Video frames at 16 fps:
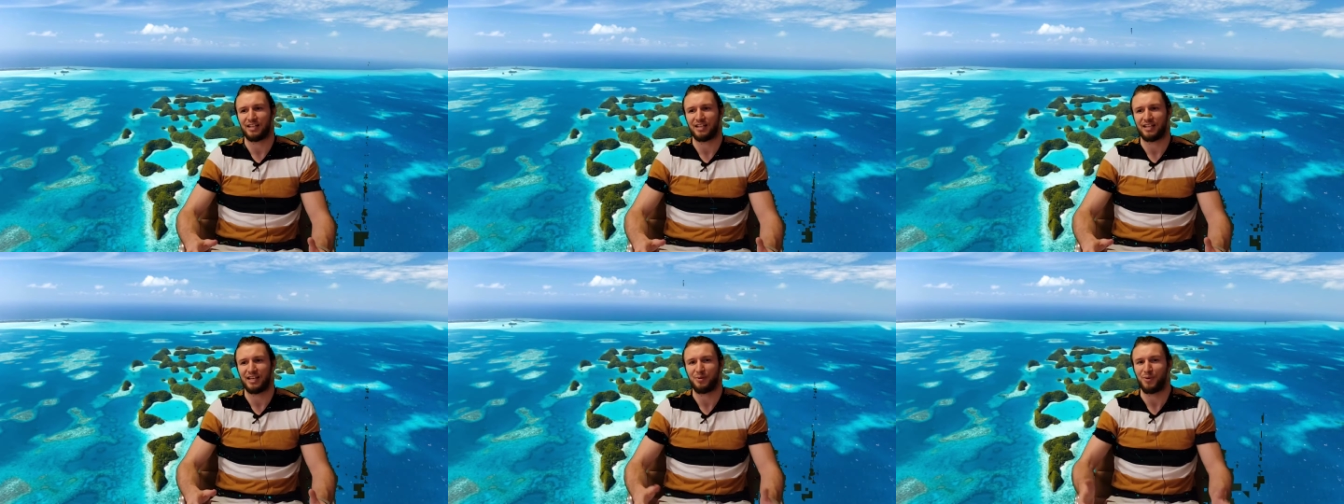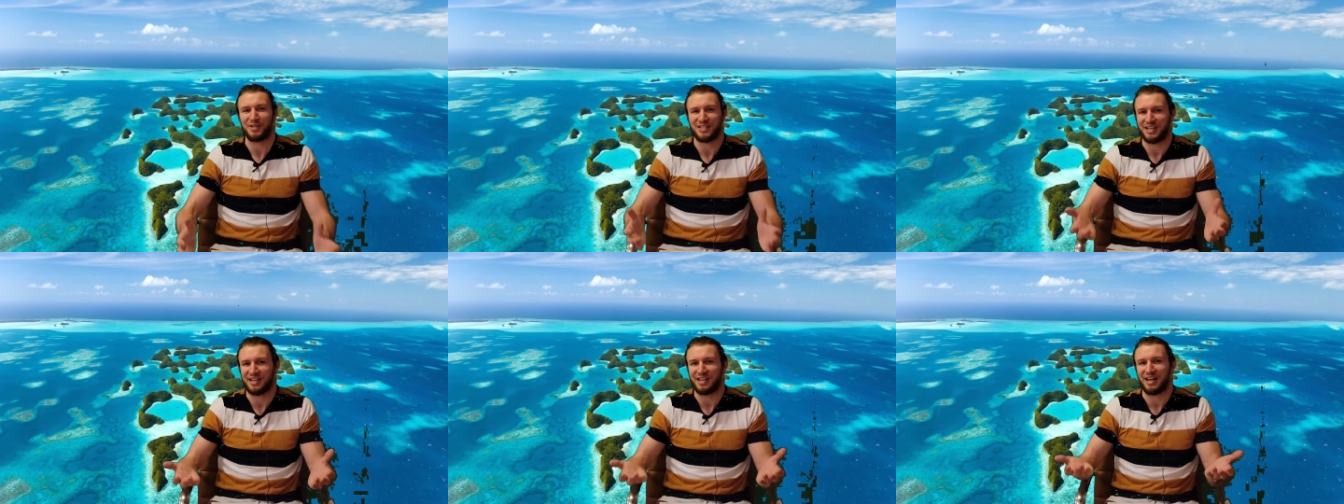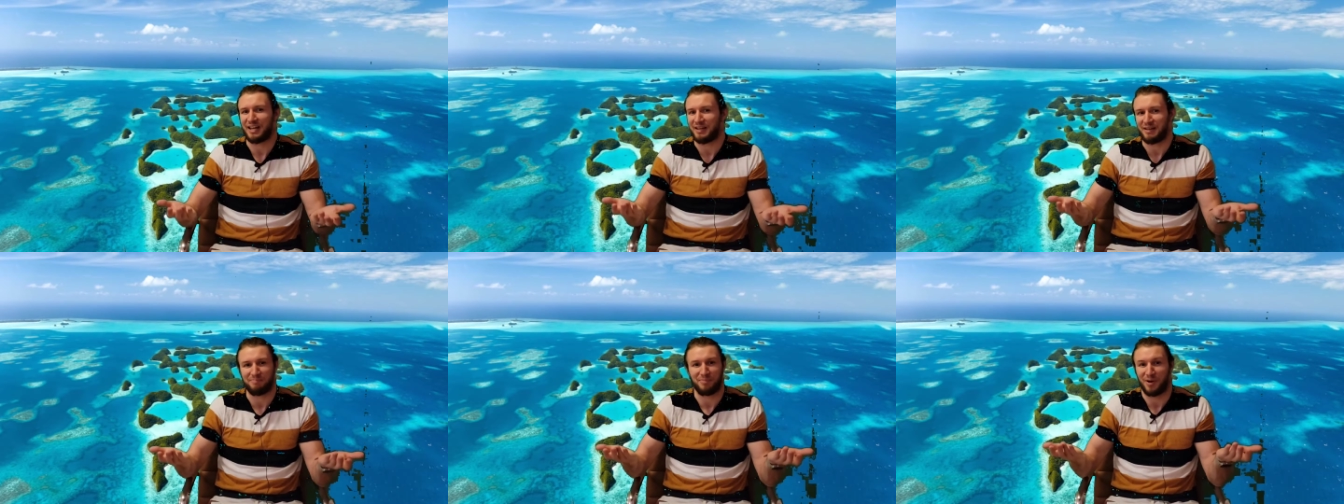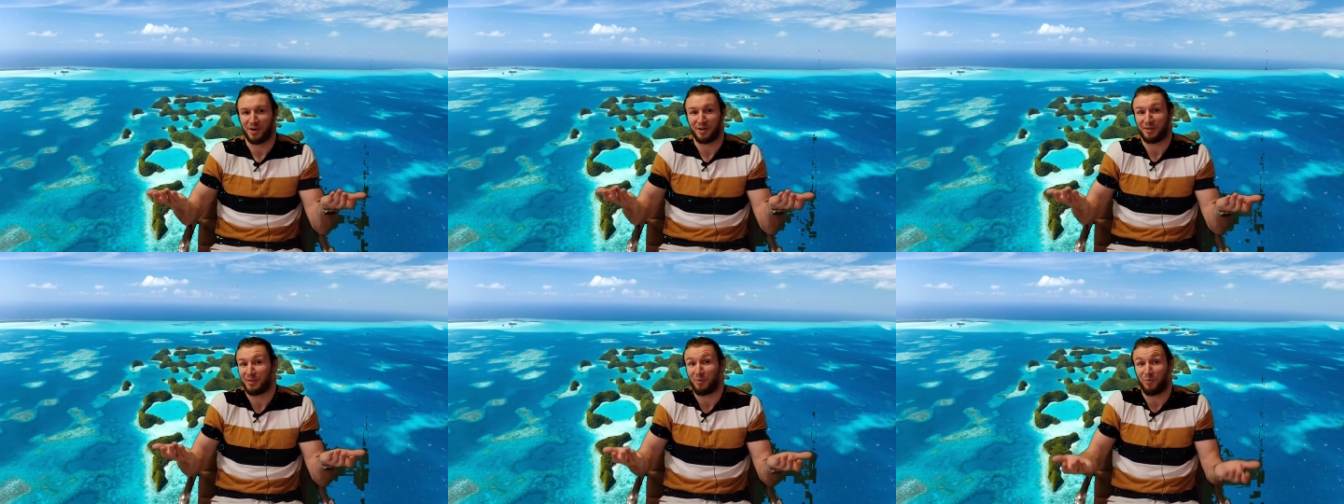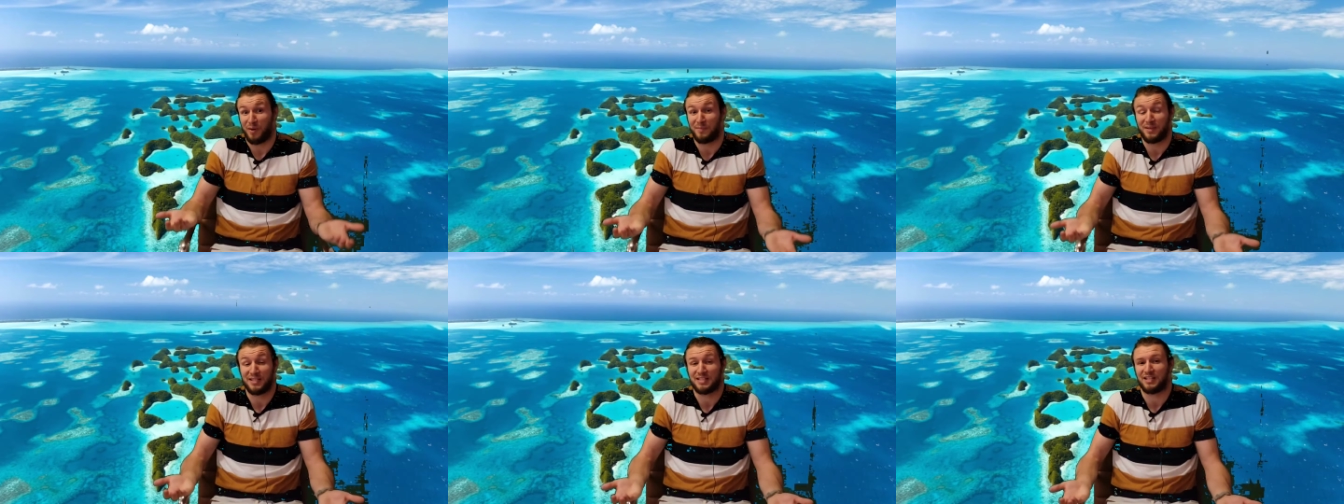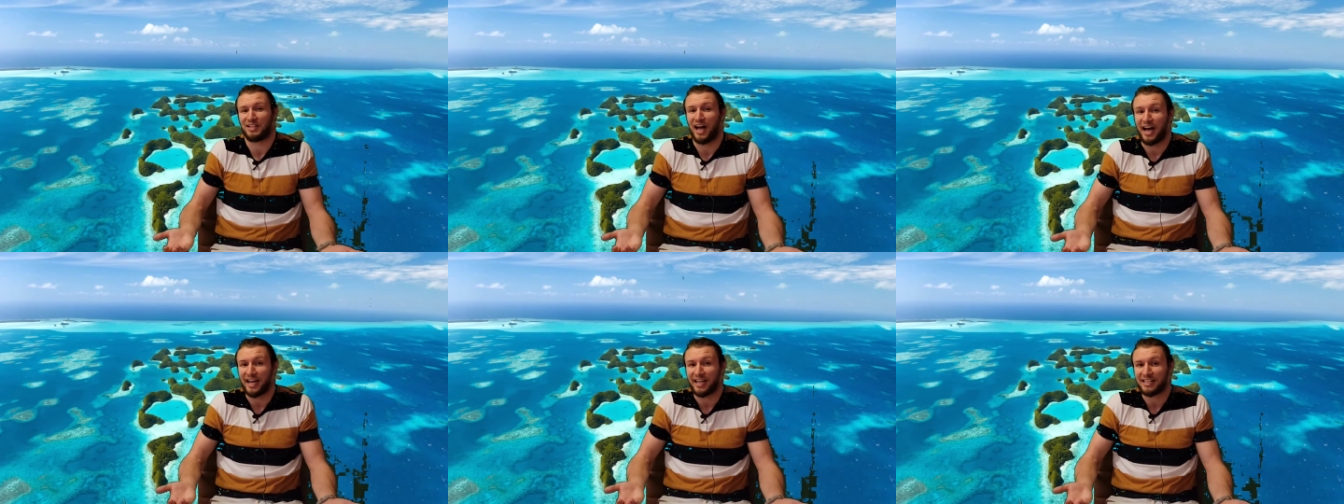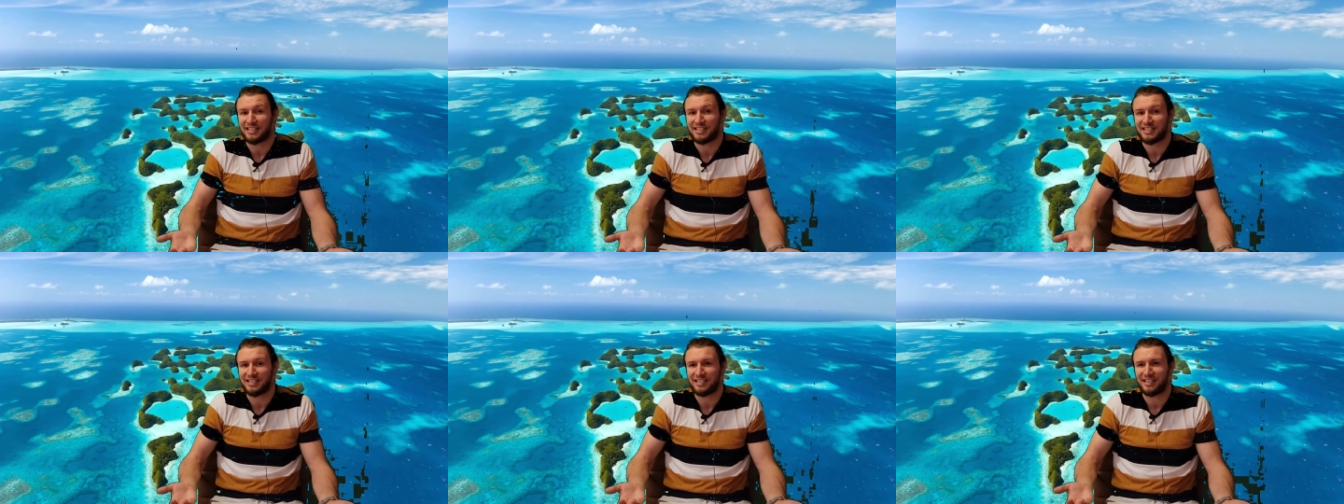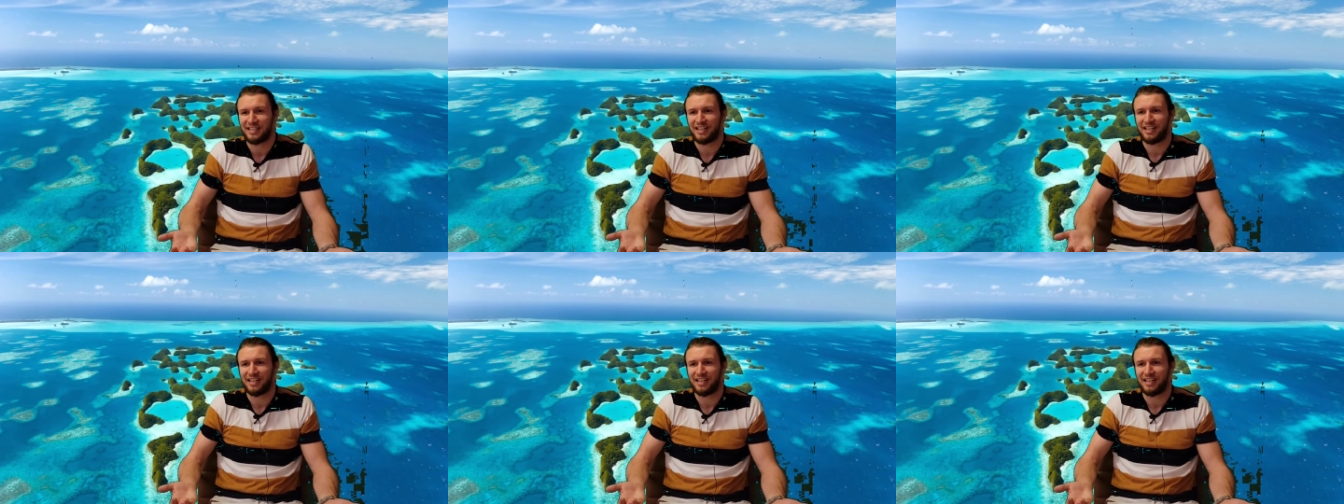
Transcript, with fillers: he wasn't part of the women's alliance.